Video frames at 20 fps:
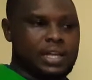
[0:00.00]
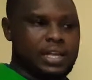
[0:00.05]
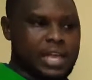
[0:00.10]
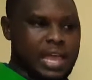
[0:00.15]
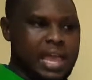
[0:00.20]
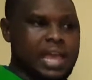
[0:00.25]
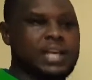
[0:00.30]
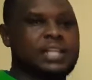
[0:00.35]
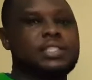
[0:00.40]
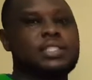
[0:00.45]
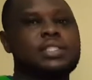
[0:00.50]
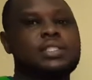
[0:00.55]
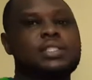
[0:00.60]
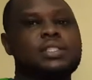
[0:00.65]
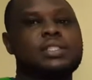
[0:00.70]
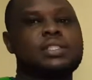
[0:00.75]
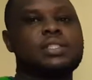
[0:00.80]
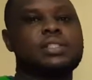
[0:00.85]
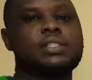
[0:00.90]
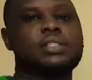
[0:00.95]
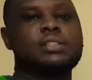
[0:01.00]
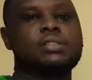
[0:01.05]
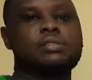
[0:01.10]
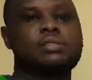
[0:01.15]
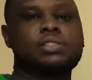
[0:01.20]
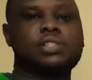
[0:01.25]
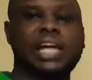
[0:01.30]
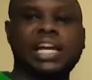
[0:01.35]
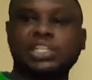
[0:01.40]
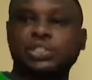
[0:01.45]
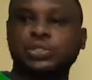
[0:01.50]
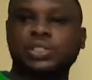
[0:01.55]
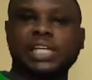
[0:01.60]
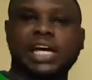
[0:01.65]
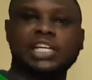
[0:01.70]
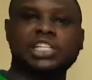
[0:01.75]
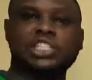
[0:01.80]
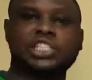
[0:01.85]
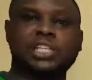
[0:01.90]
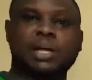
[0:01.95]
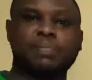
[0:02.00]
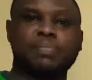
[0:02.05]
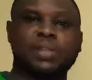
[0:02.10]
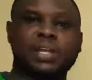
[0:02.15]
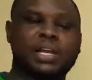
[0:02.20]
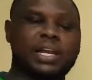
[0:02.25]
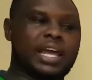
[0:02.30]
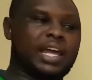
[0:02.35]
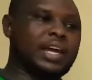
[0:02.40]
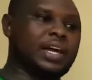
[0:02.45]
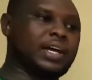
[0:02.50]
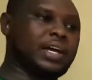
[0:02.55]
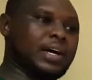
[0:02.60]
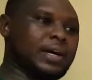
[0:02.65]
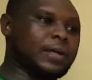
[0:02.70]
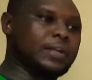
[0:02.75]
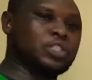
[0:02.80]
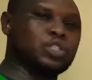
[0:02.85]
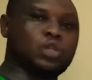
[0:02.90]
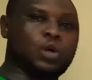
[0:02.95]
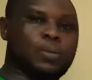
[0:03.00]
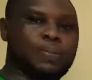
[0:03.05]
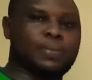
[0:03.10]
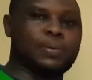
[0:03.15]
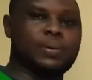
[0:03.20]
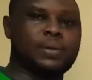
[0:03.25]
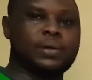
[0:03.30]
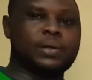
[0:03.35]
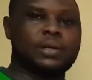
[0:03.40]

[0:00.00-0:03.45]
Yes, try to touch something like soap,